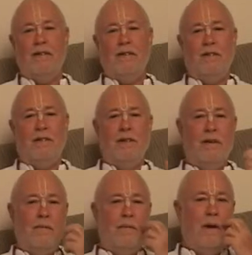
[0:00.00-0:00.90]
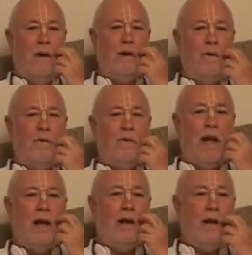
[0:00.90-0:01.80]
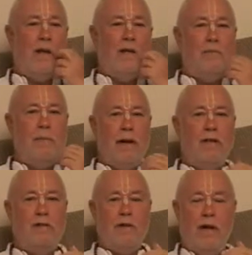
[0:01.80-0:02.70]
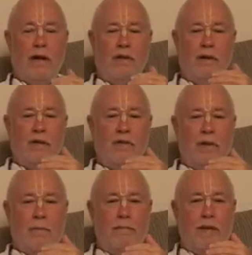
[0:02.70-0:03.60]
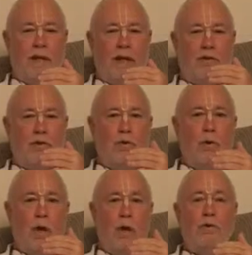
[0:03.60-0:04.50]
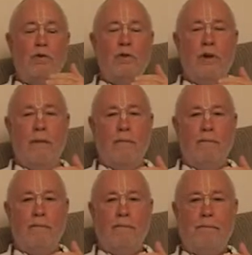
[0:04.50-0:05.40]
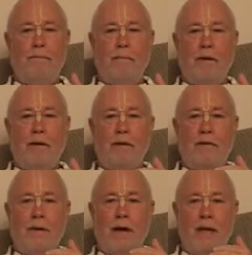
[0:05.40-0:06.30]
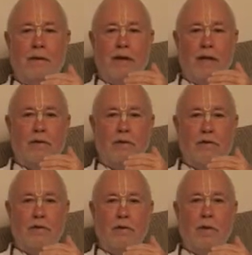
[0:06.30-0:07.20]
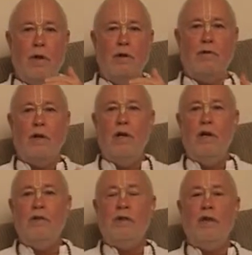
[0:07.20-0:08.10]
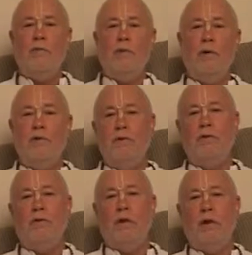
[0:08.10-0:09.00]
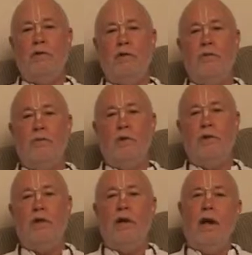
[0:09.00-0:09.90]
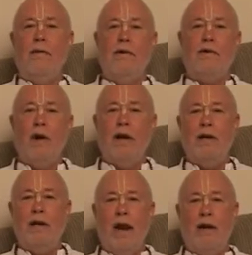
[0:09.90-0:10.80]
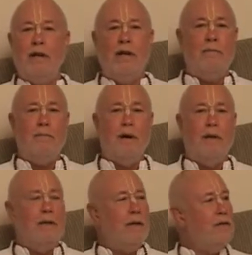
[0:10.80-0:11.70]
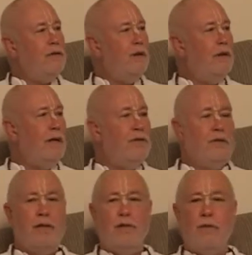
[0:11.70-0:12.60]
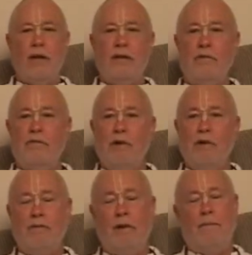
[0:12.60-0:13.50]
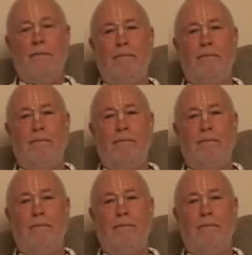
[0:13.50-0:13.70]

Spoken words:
See, their understanding is based on something that's too close to them. Their context is too close. Just like the person who's lost in the woods and they're trying to navigate by the things that they see directly in front of them.